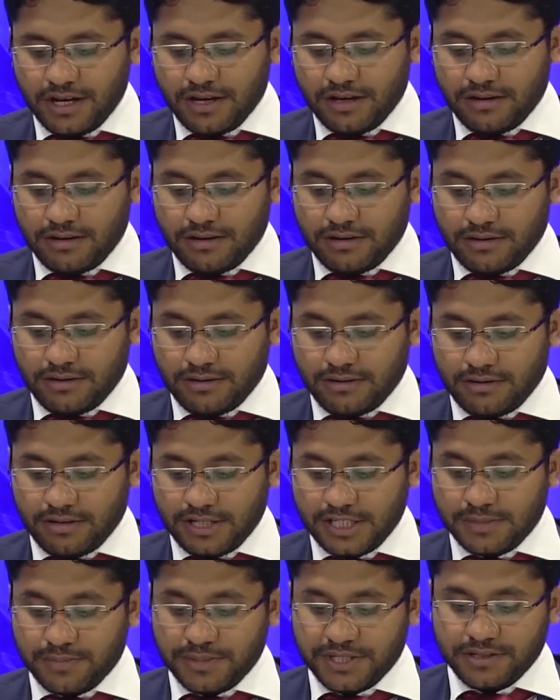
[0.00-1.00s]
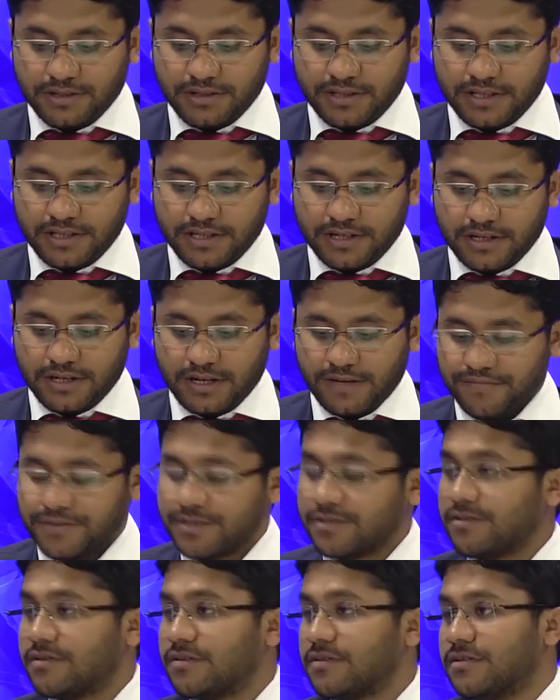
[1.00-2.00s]
especially
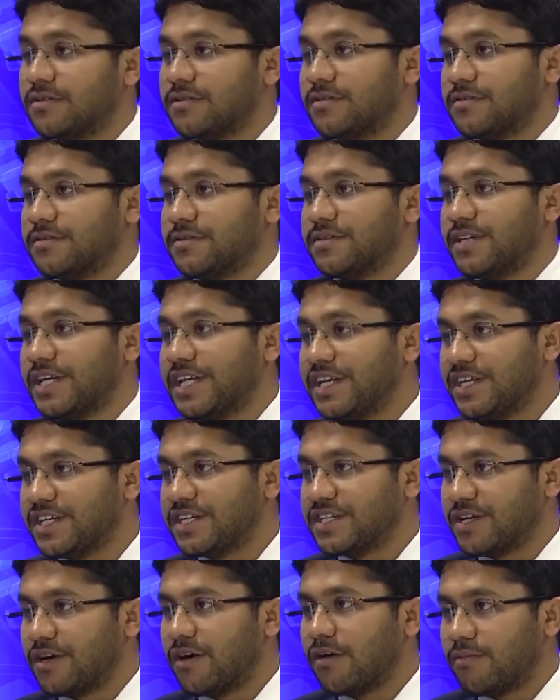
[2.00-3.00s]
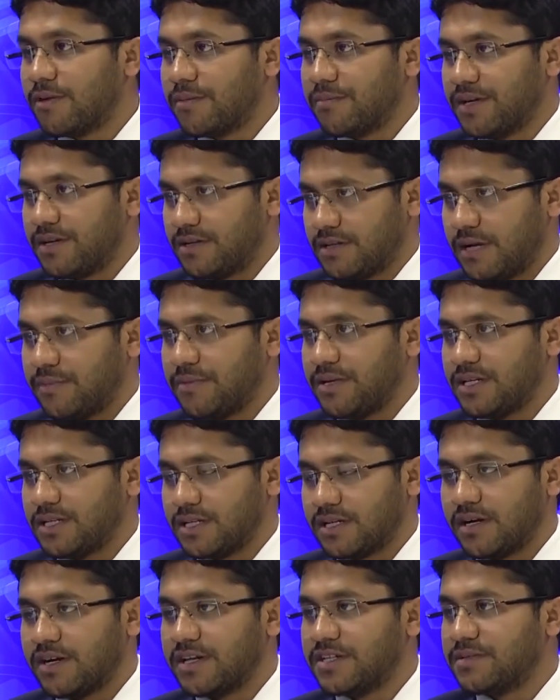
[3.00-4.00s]
after Indian government, I mean
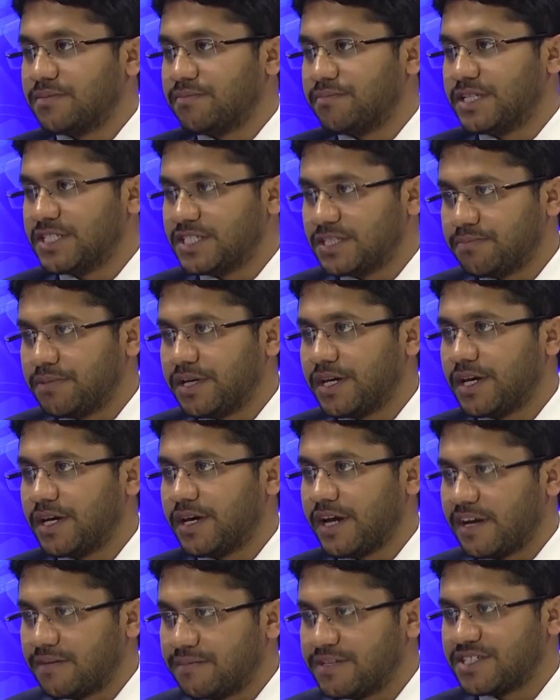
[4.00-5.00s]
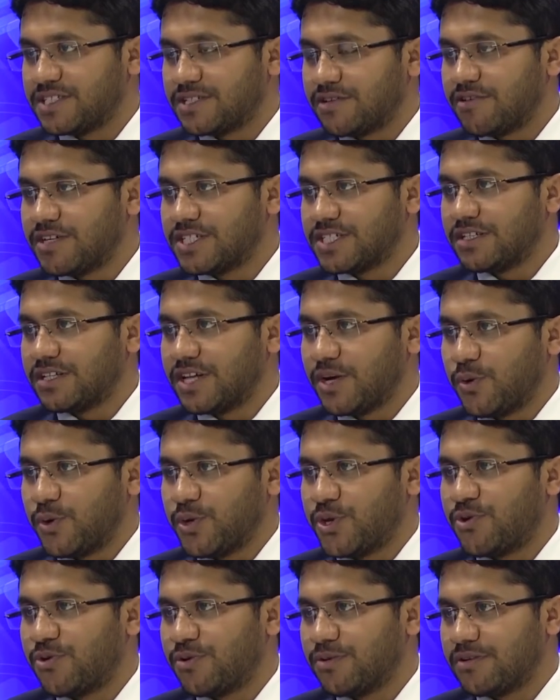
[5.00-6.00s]
current BJP administration, they
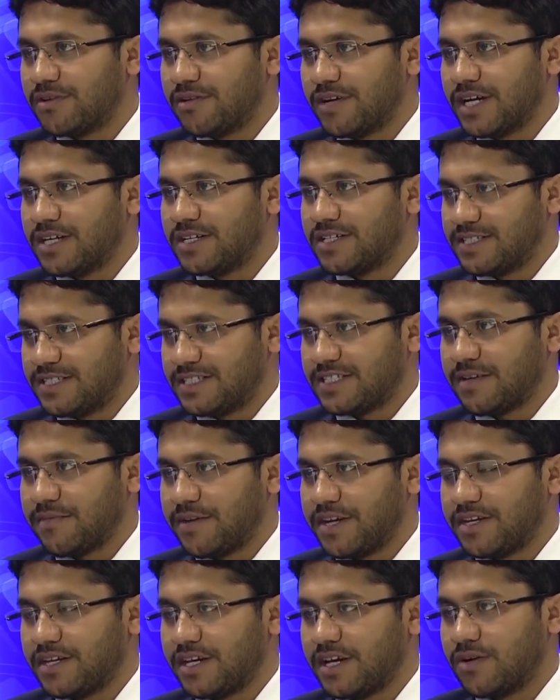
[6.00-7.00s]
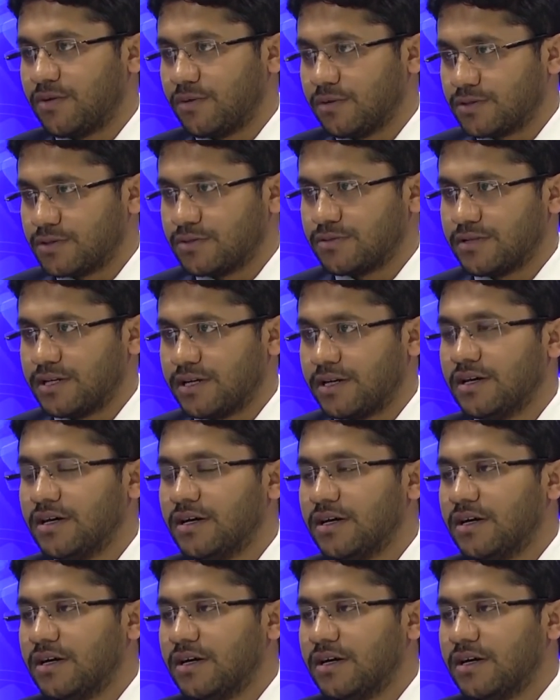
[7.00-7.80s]
withdraw 370 and also the